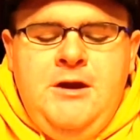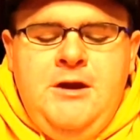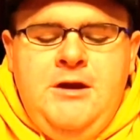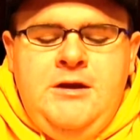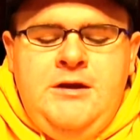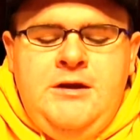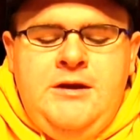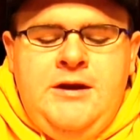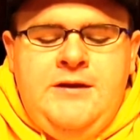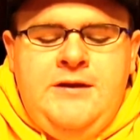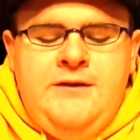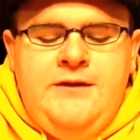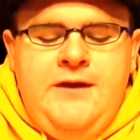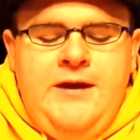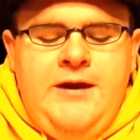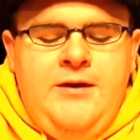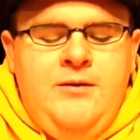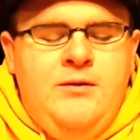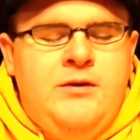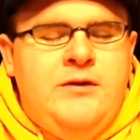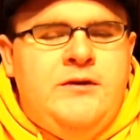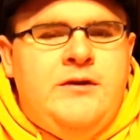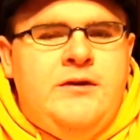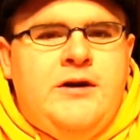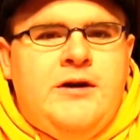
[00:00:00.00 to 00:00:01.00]
Next thing I
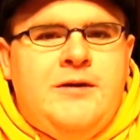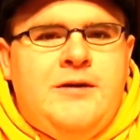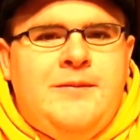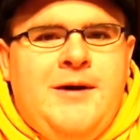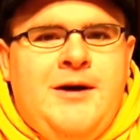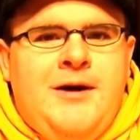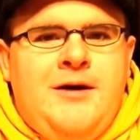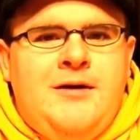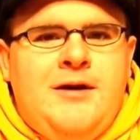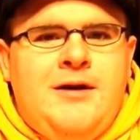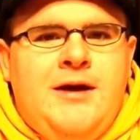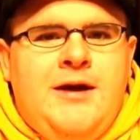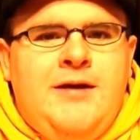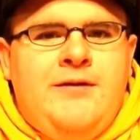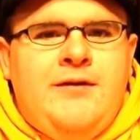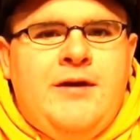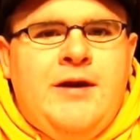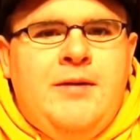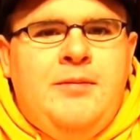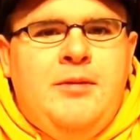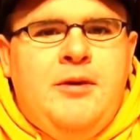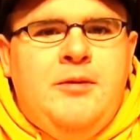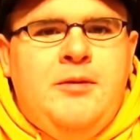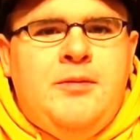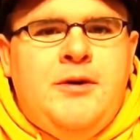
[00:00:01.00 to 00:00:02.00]
want to talk about, I have a
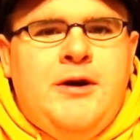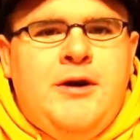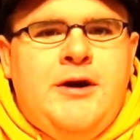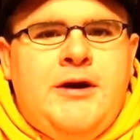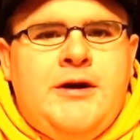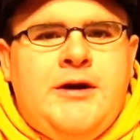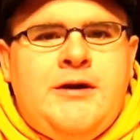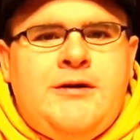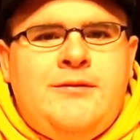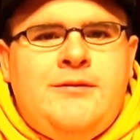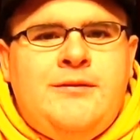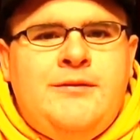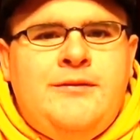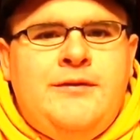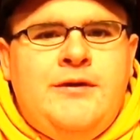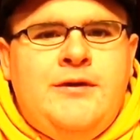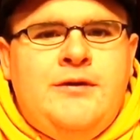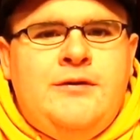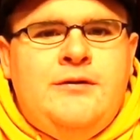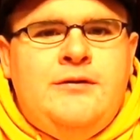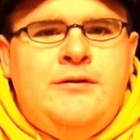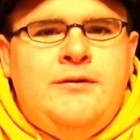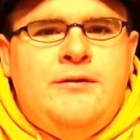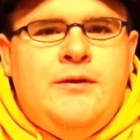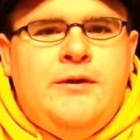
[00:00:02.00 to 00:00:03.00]
couple of product
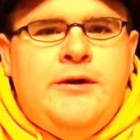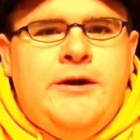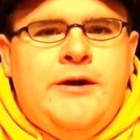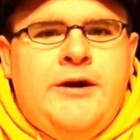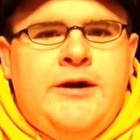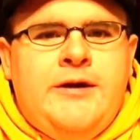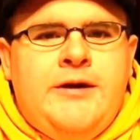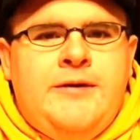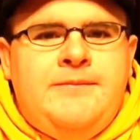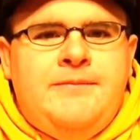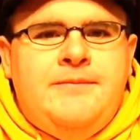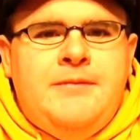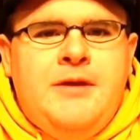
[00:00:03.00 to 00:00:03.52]
reviews for you.